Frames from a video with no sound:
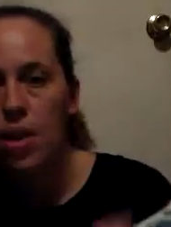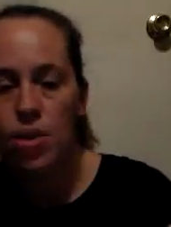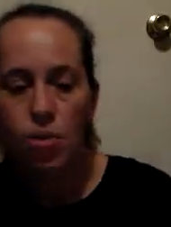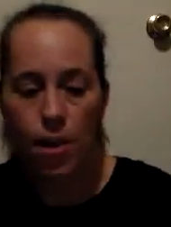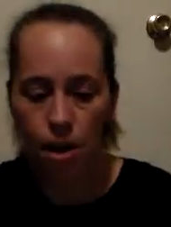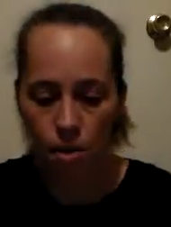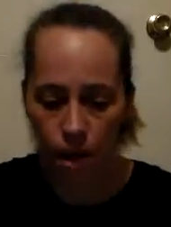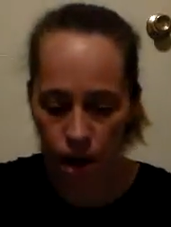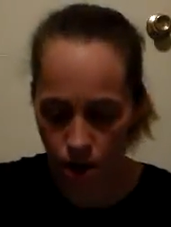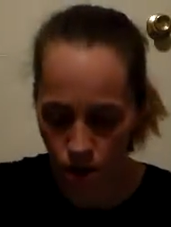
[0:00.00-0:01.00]
Um, these will be
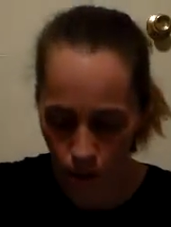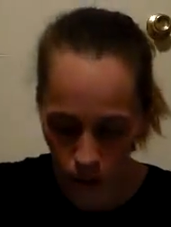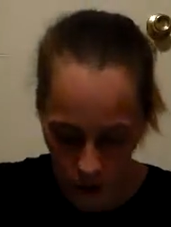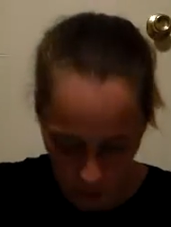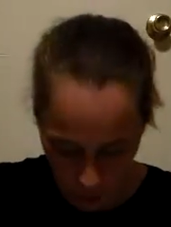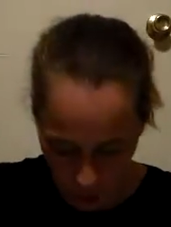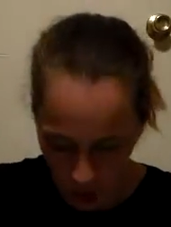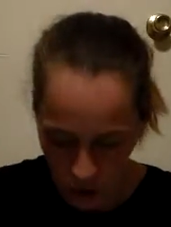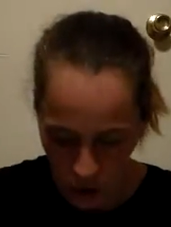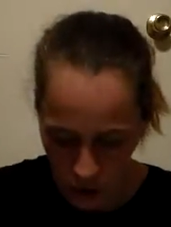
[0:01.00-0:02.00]
donated to a local
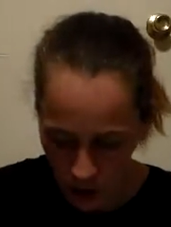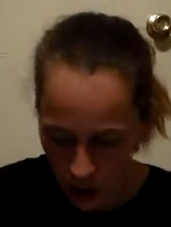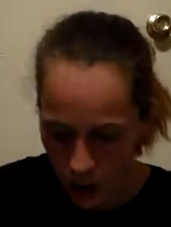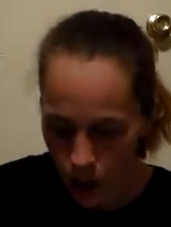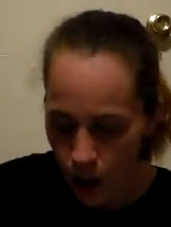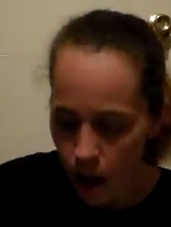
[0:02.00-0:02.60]
church.